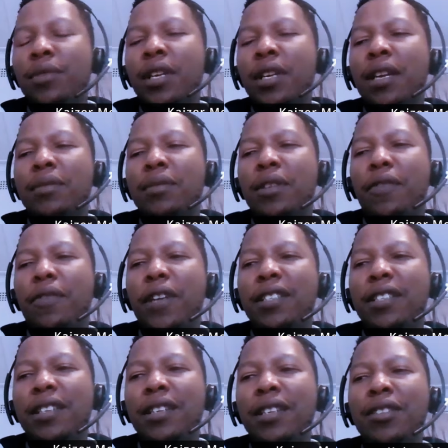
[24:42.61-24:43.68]
when it comes to the
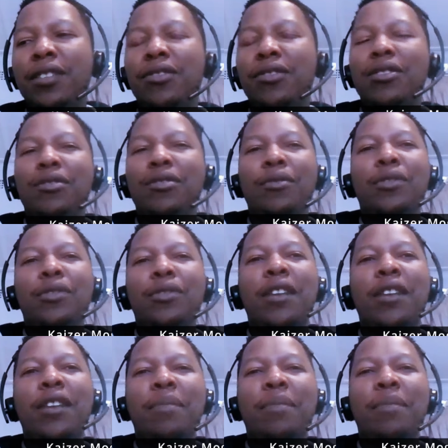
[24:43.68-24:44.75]
fashion industry. So we try to
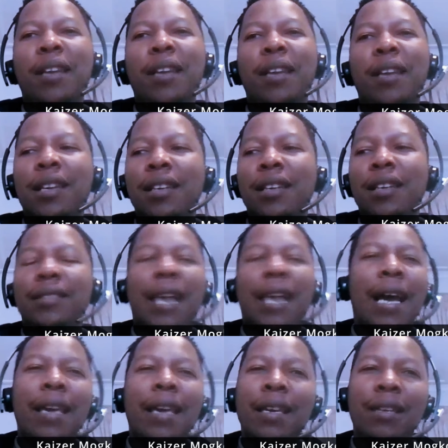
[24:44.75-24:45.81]
unpack that, like
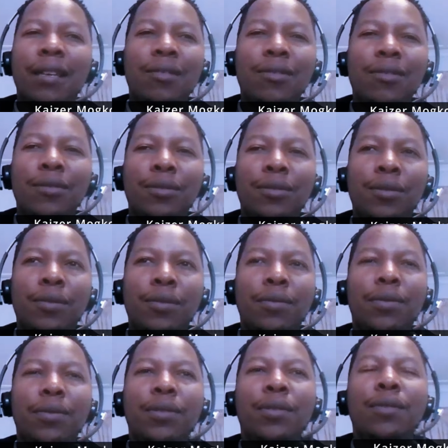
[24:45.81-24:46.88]
dyeing also,
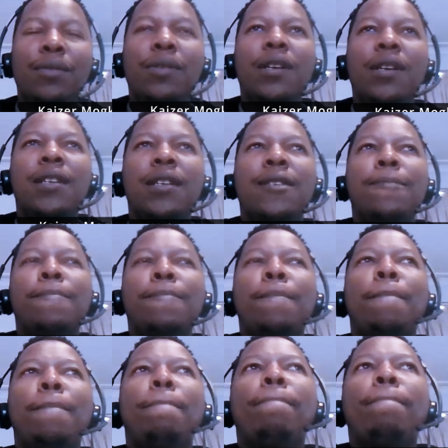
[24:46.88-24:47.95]
you know,
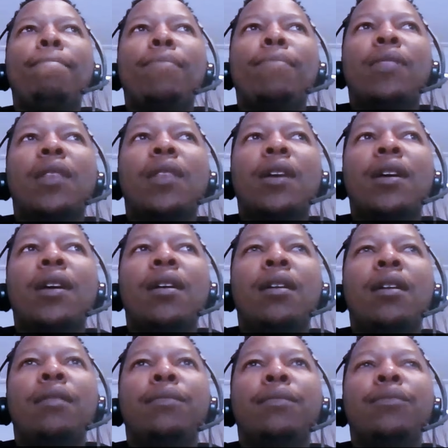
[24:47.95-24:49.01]

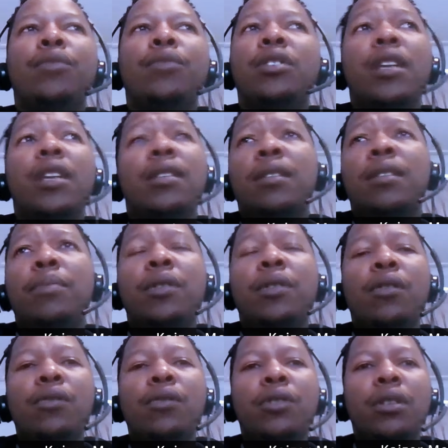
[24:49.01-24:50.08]
which ends up in the
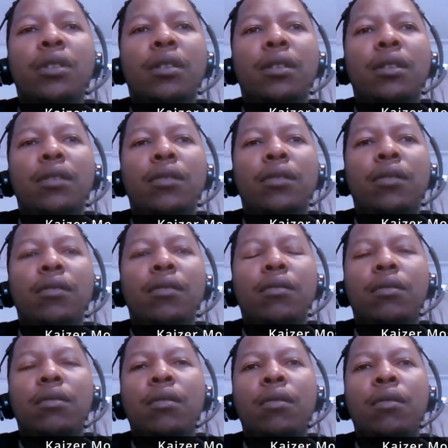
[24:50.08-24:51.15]
ocean, you know.
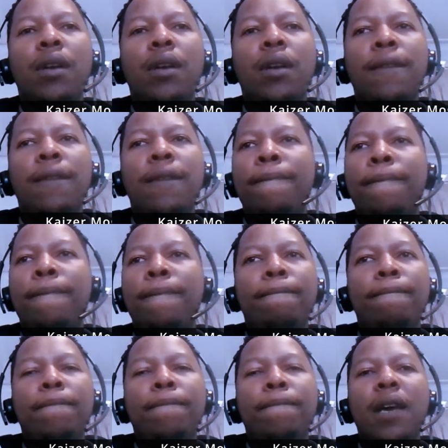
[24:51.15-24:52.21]
So
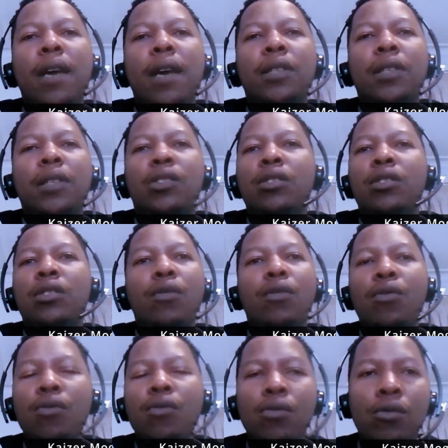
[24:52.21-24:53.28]
yeah, it's just a
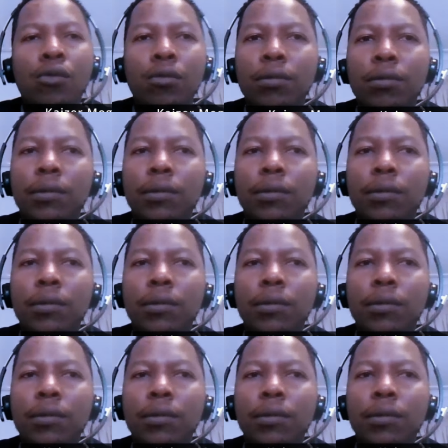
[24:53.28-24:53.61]
cool